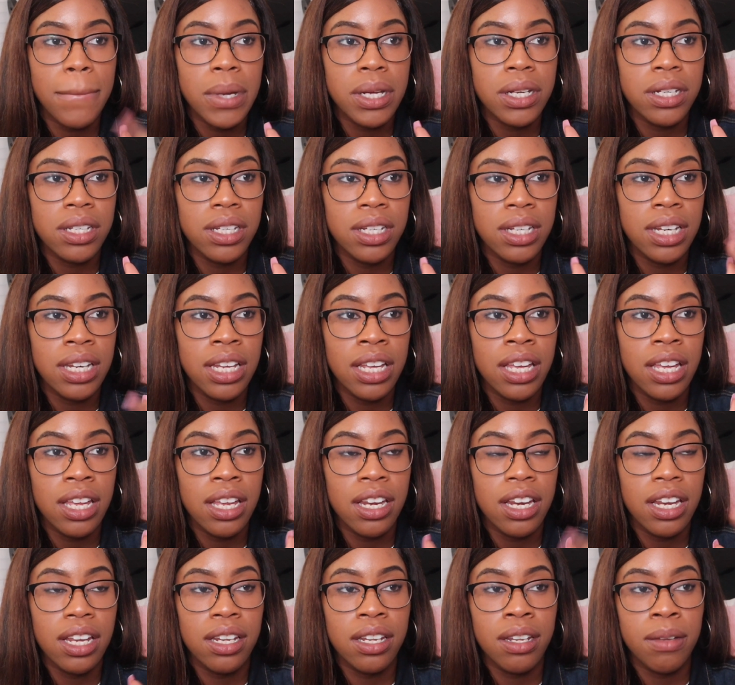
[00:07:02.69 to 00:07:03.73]
She
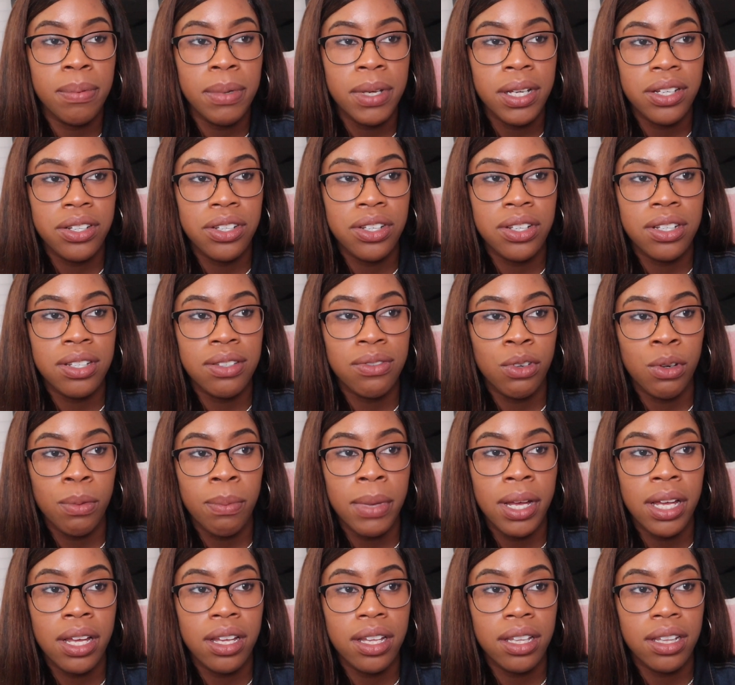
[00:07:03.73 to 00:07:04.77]
did the pictures from
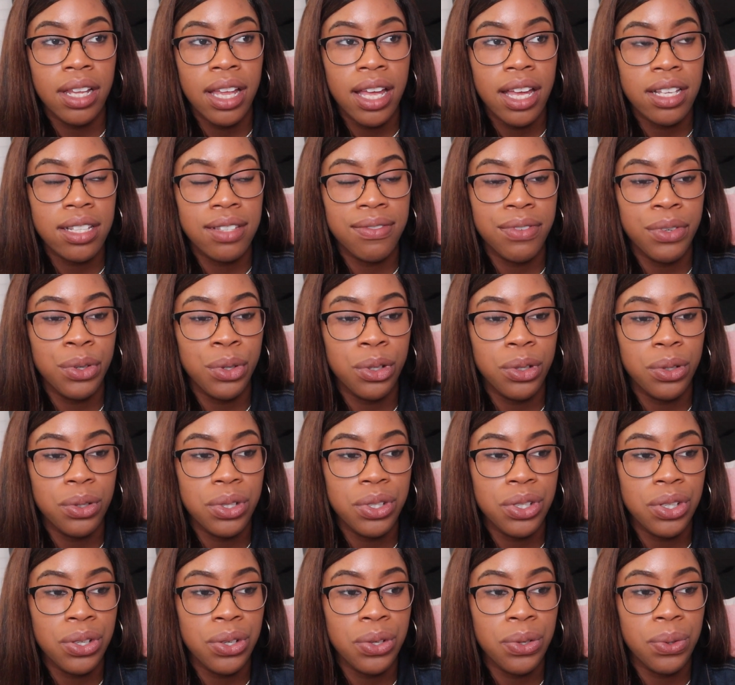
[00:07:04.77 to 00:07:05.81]
my last photo
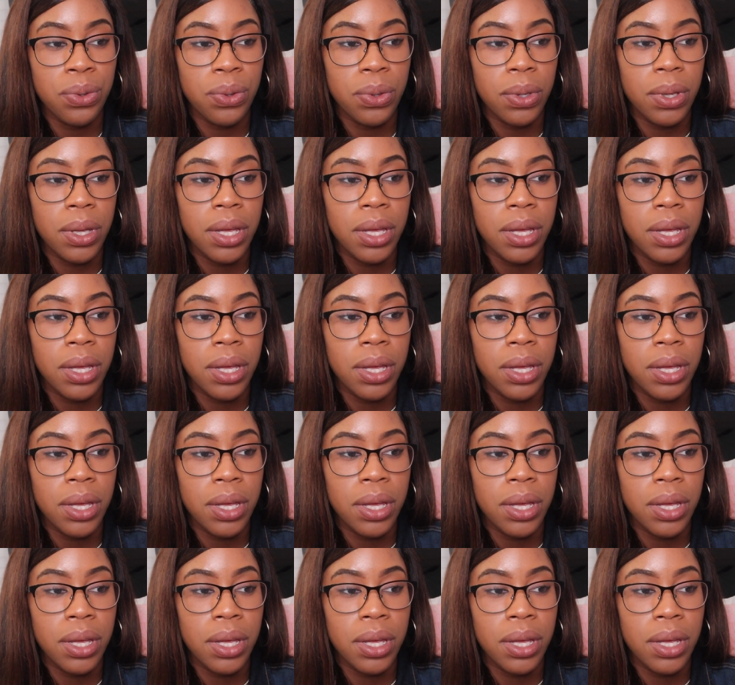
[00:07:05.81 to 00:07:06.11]
shoot.